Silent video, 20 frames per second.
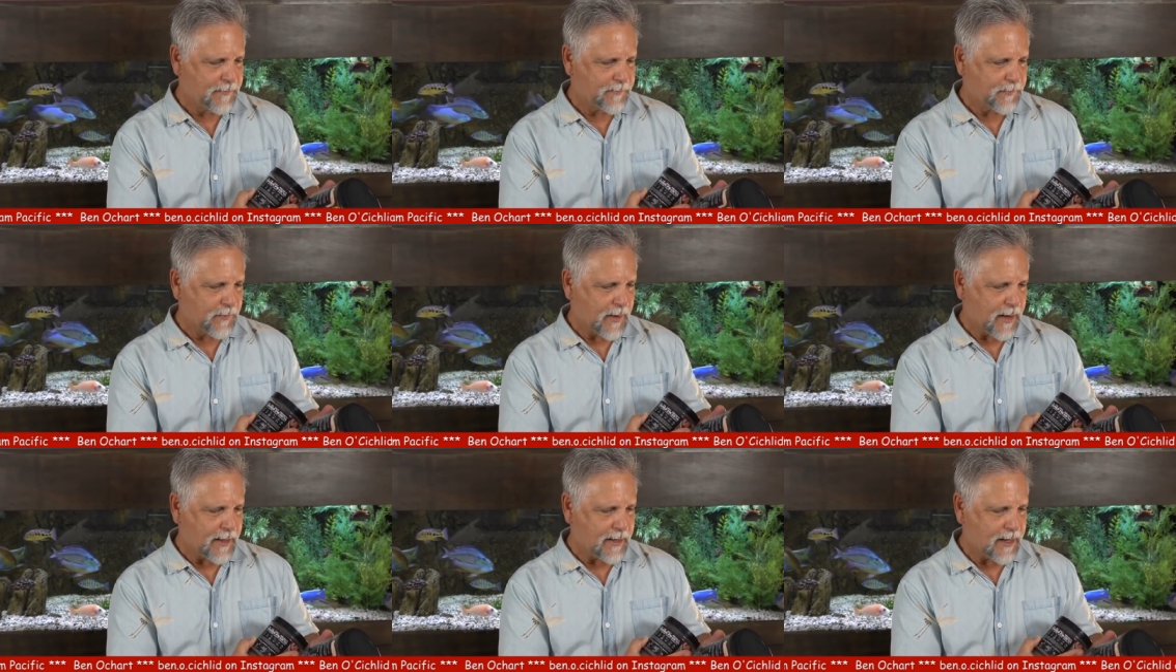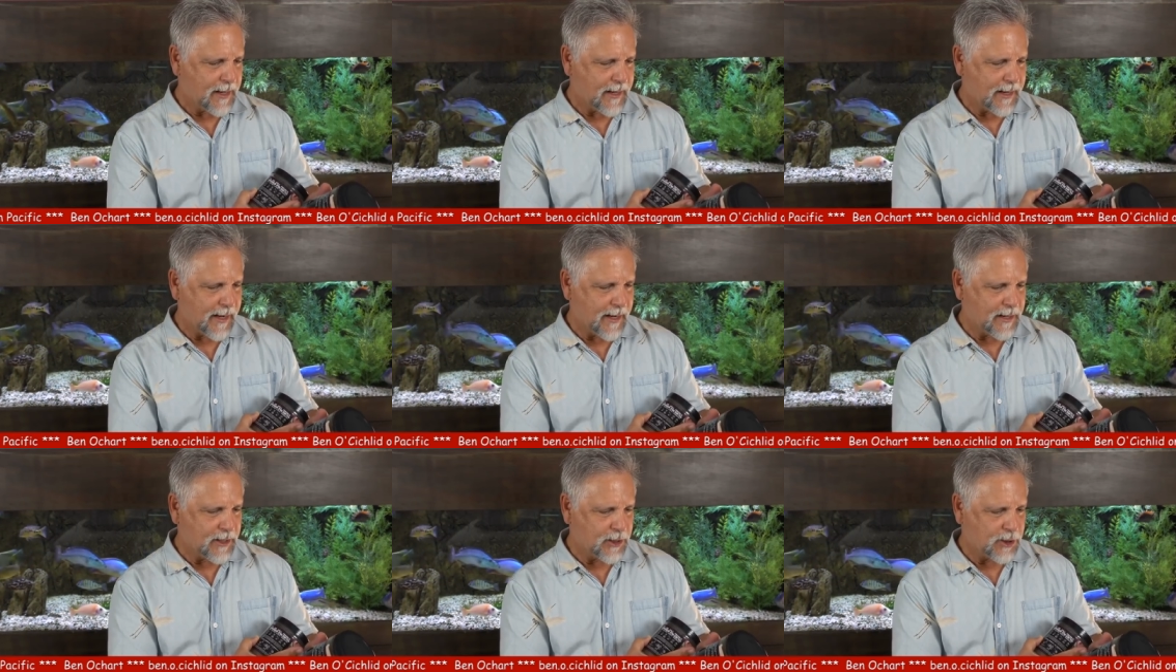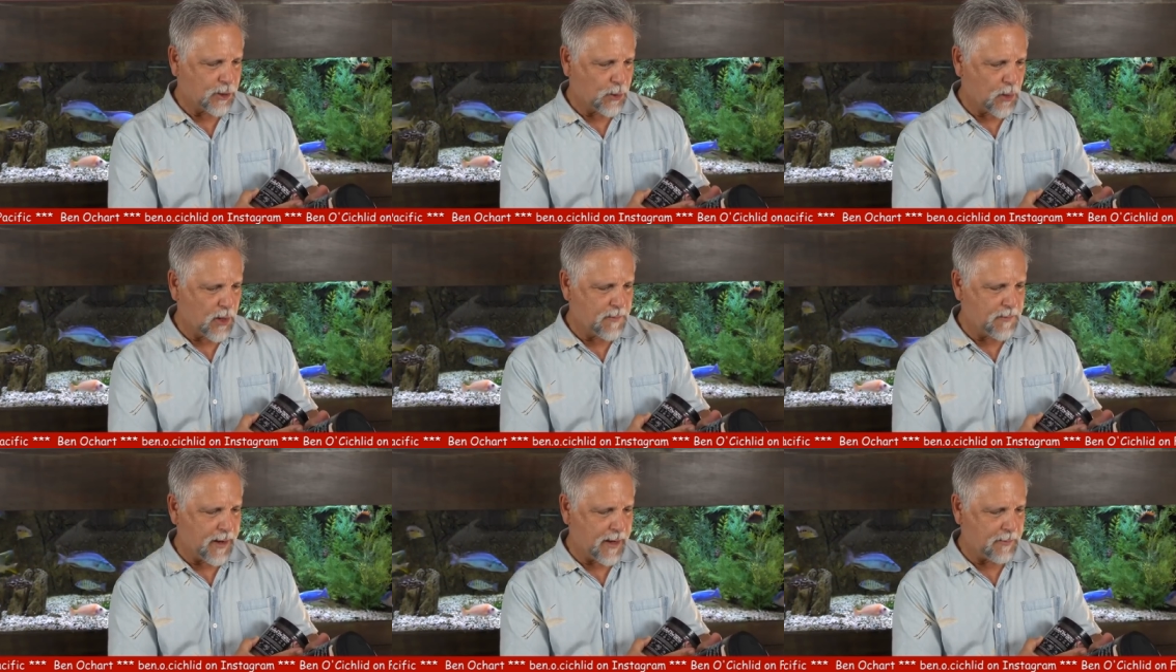then you get into
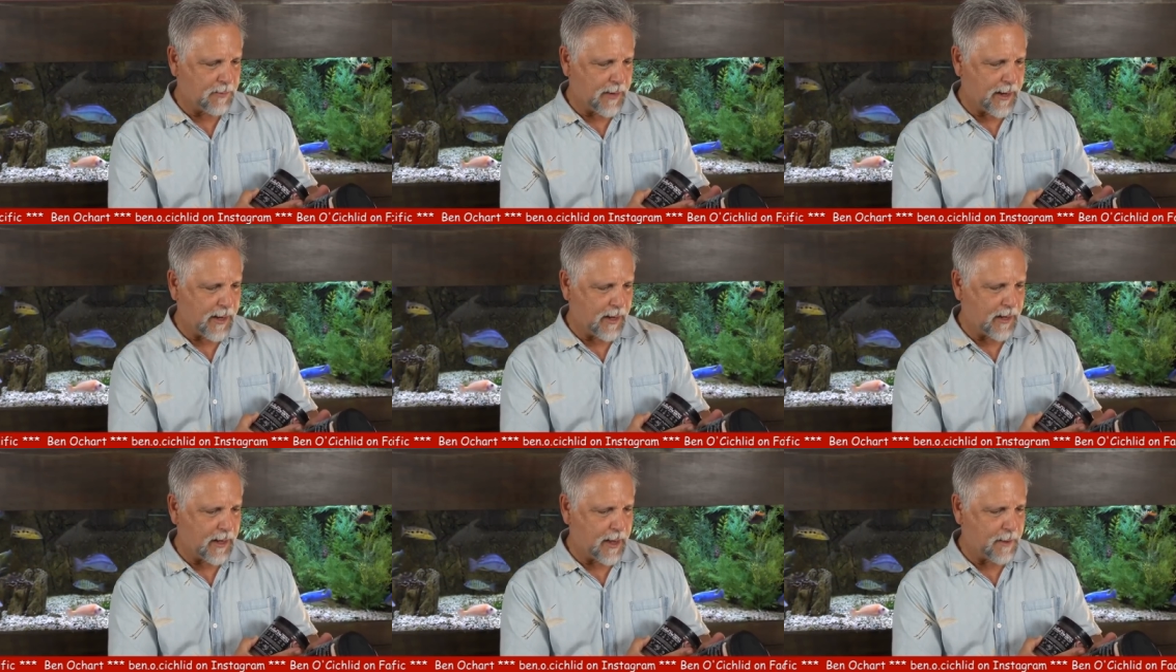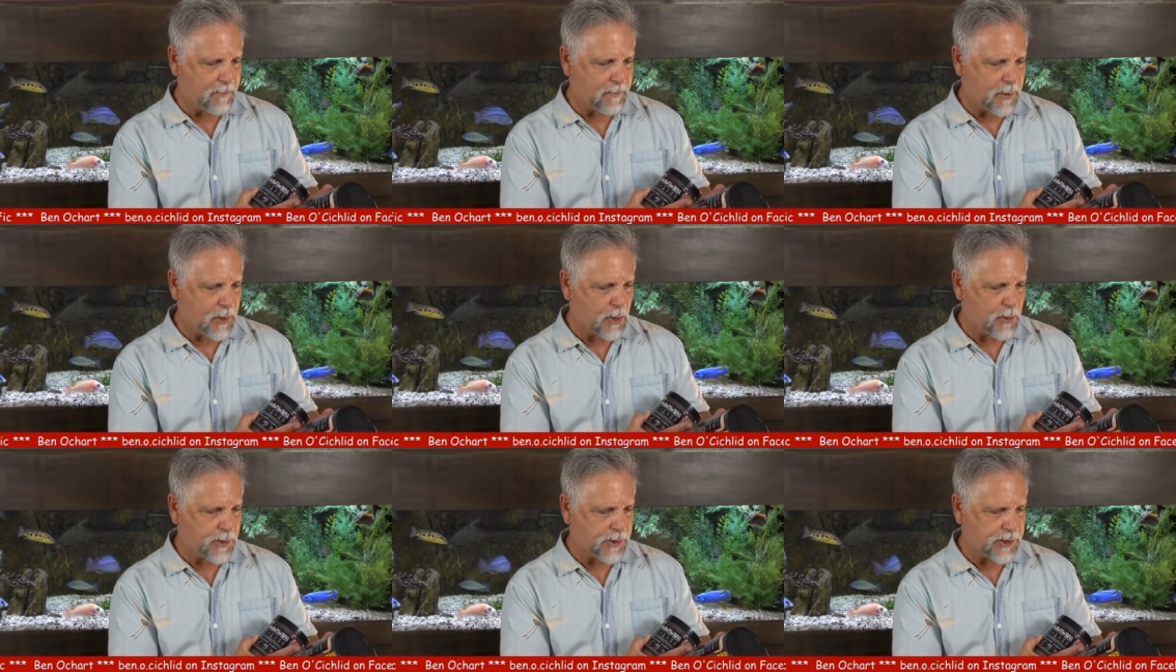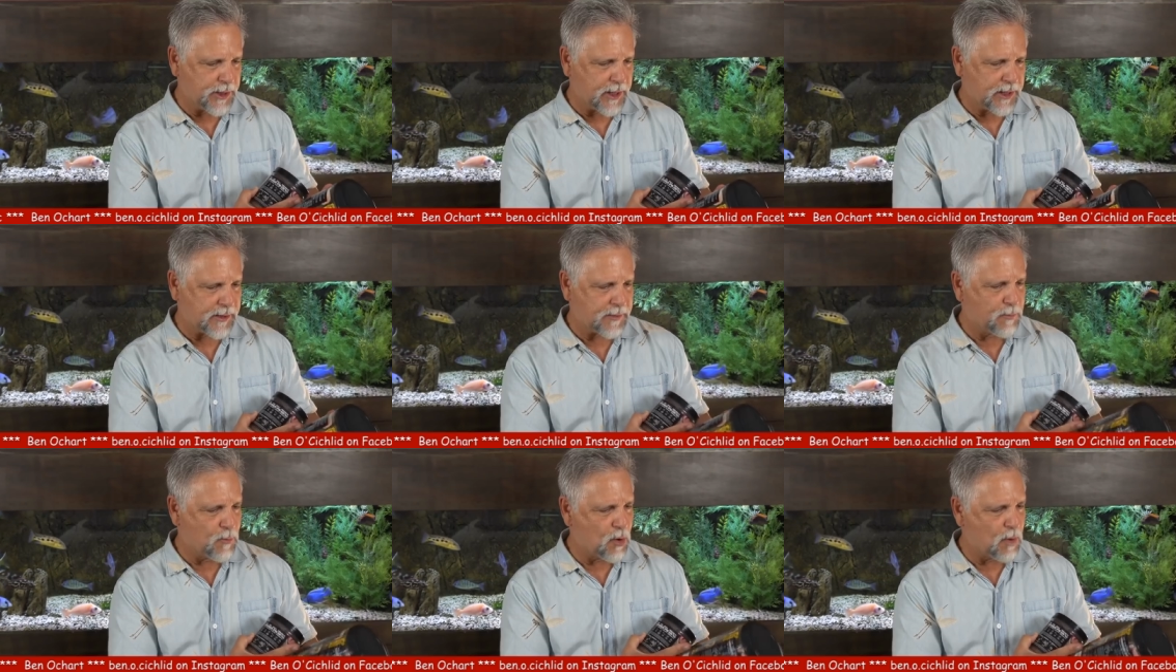soybean meal and brewer's
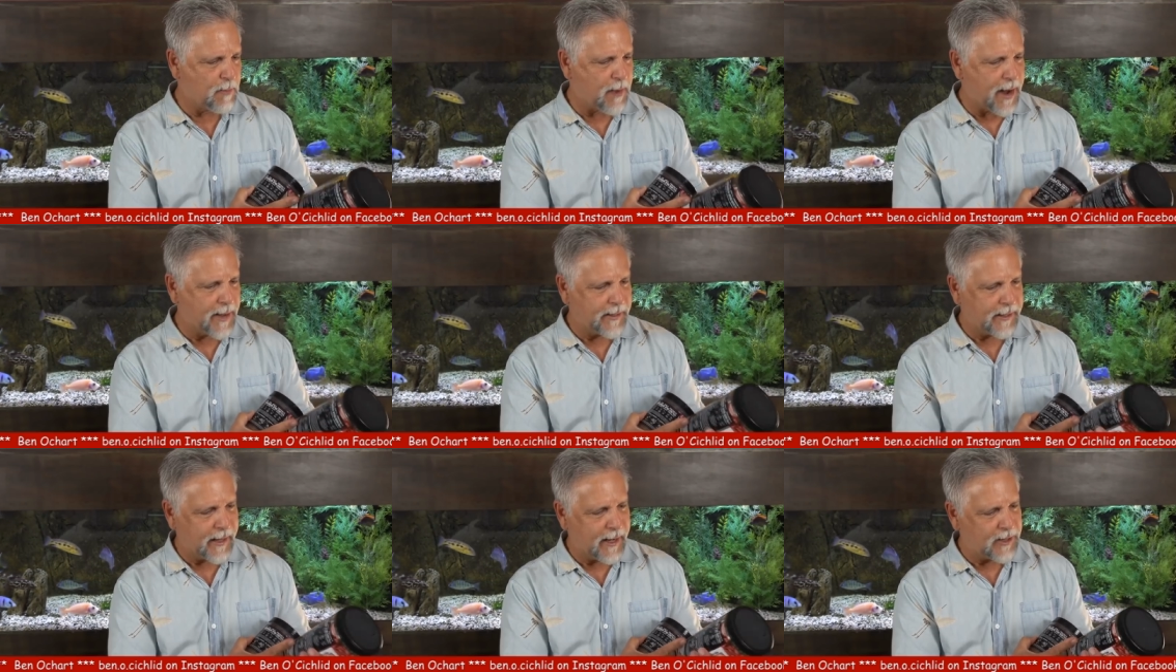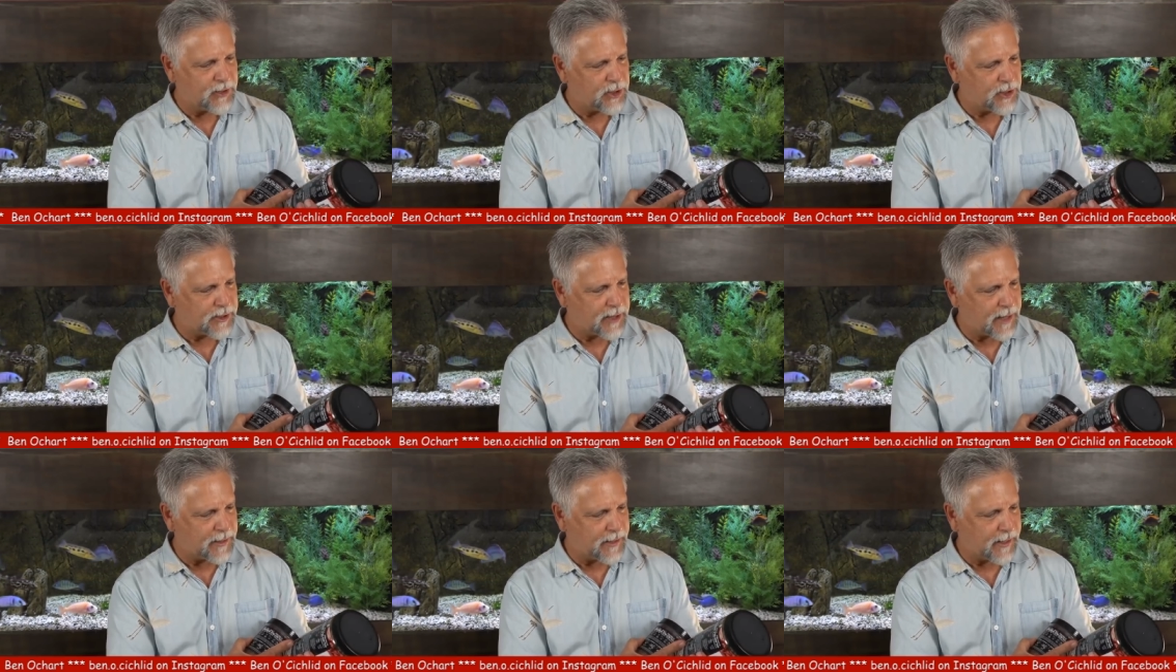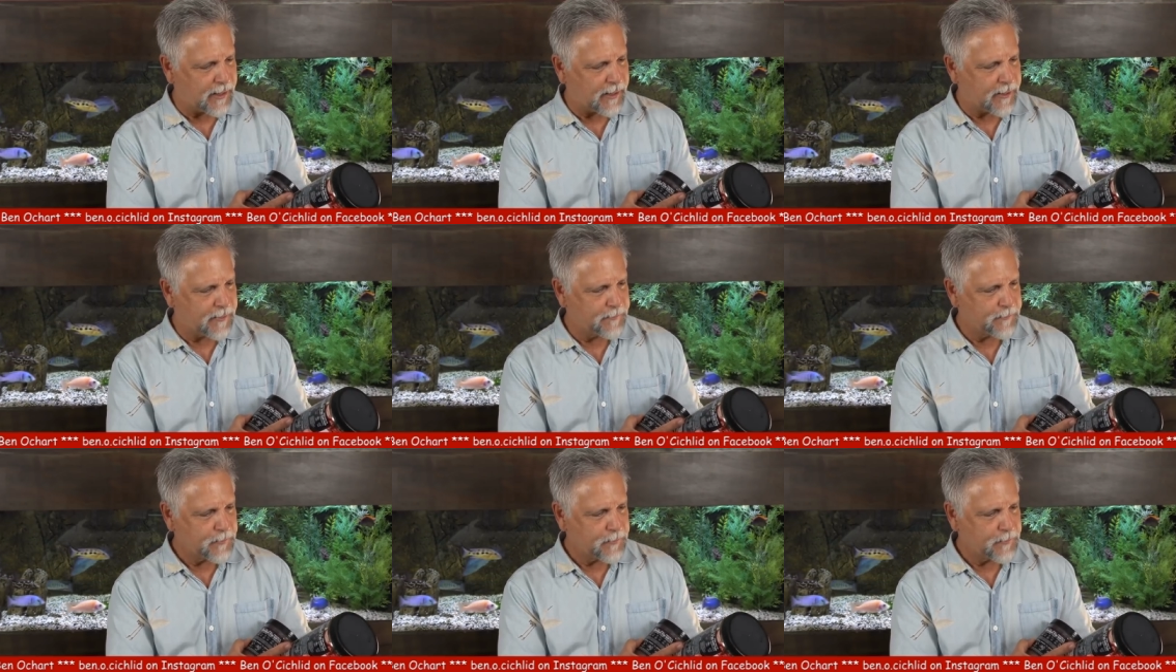yeast, more binding agents, I think.